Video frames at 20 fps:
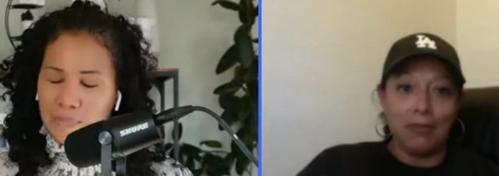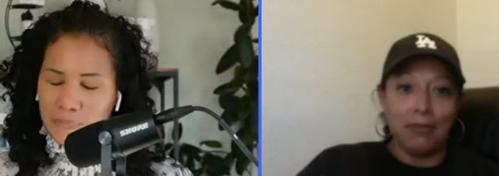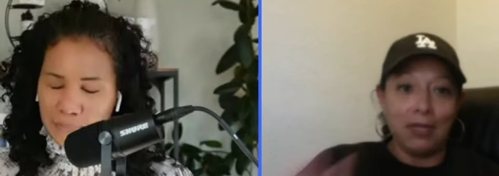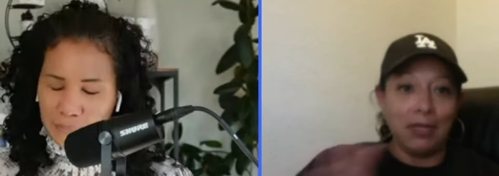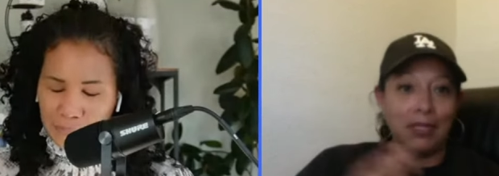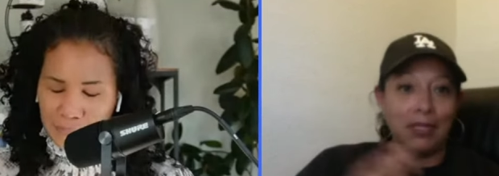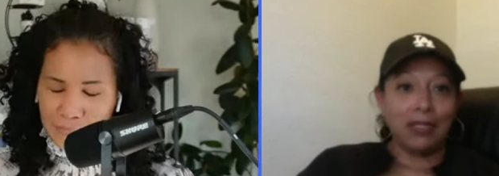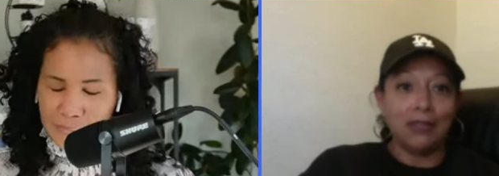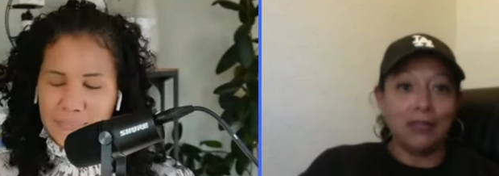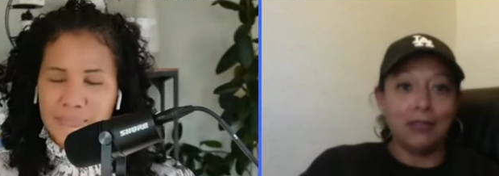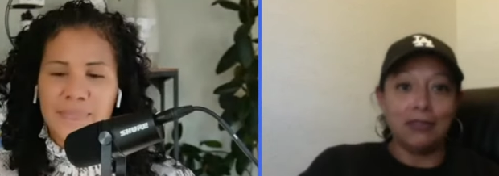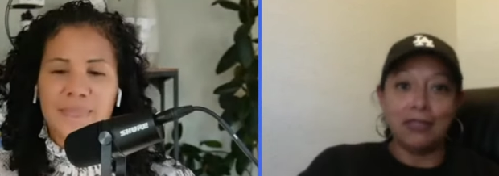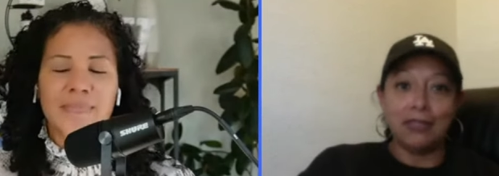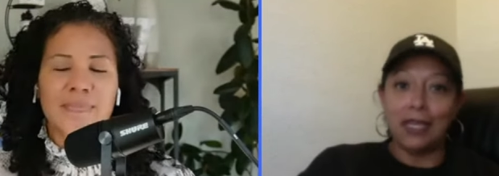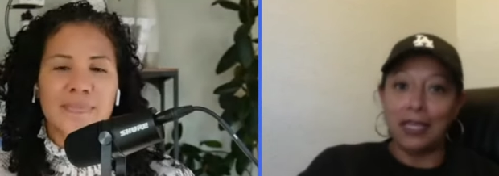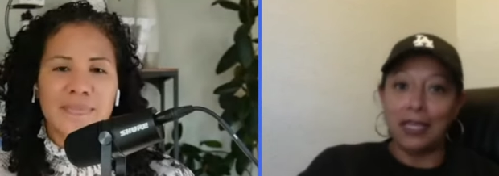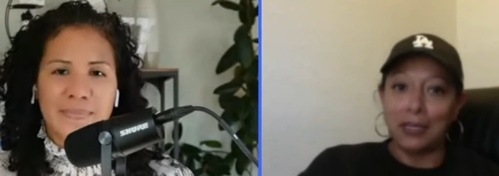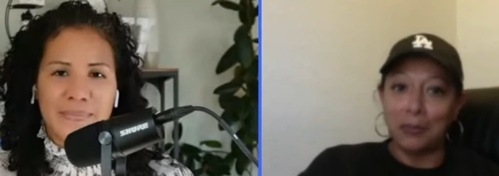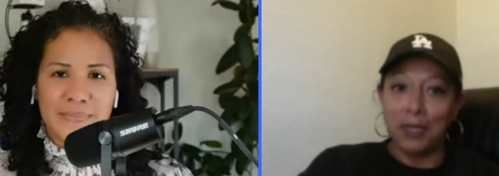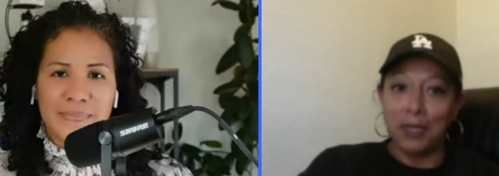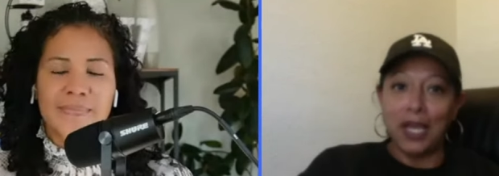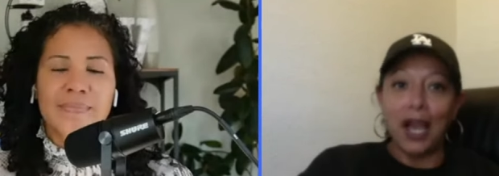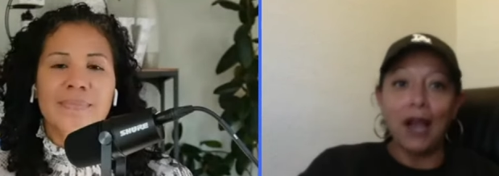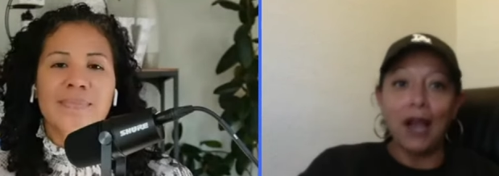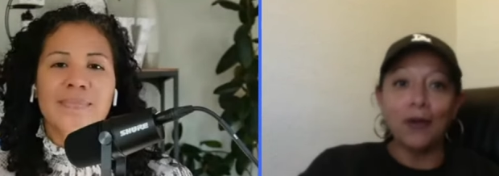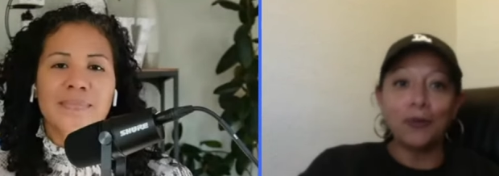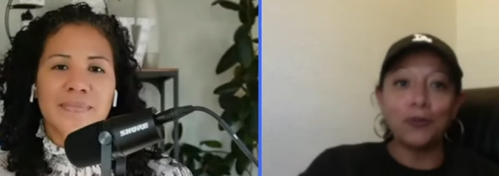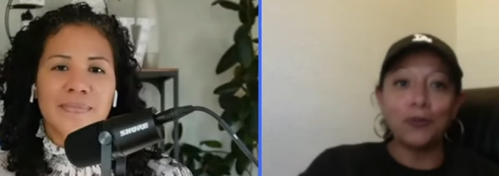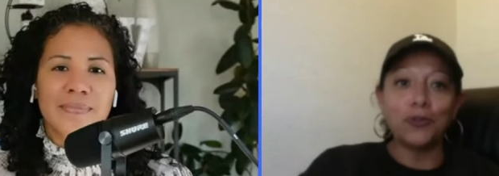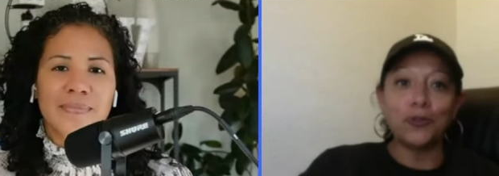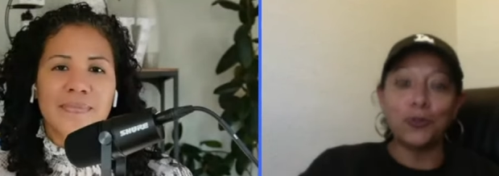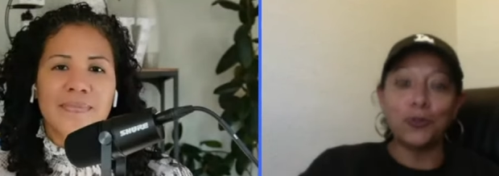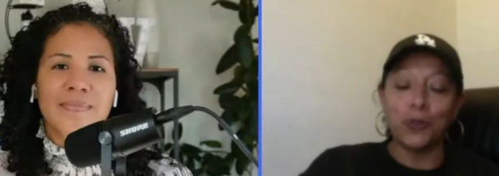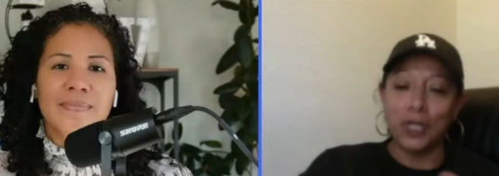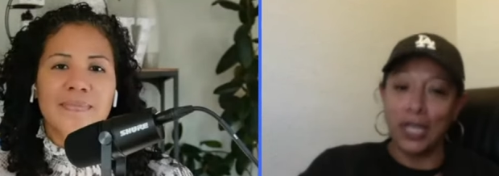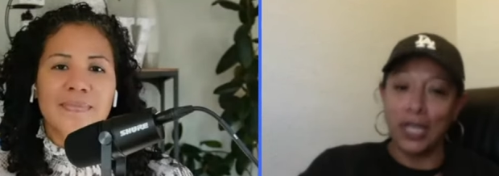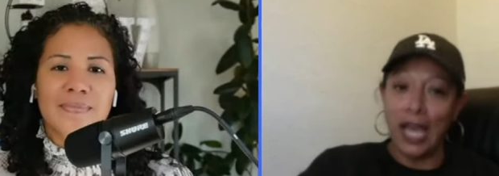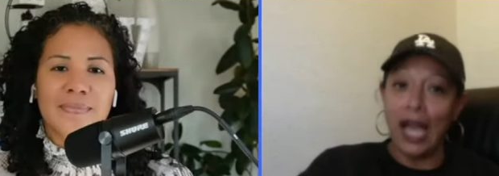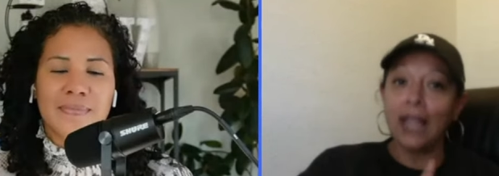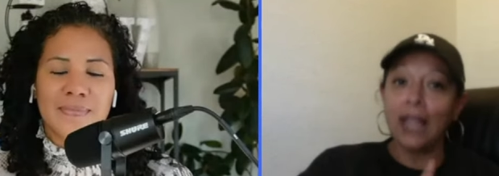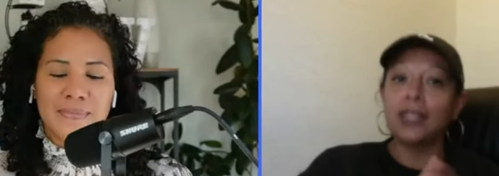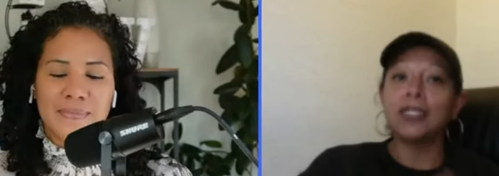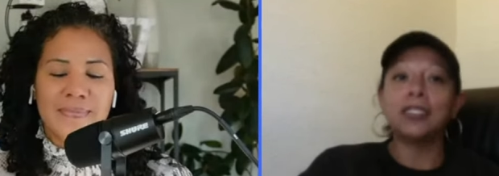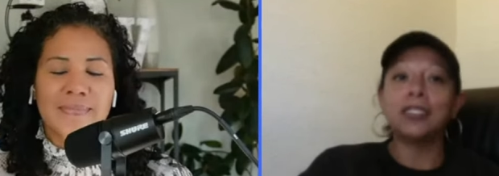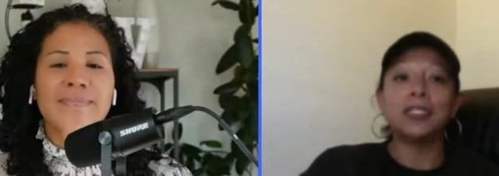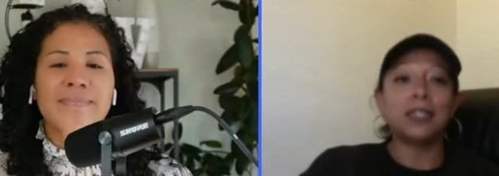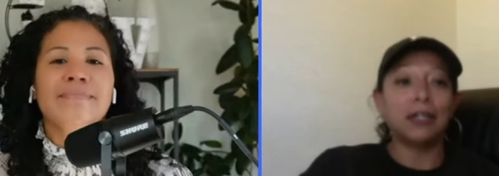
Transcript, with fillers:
Speaker 1: he's taking me out to a gala.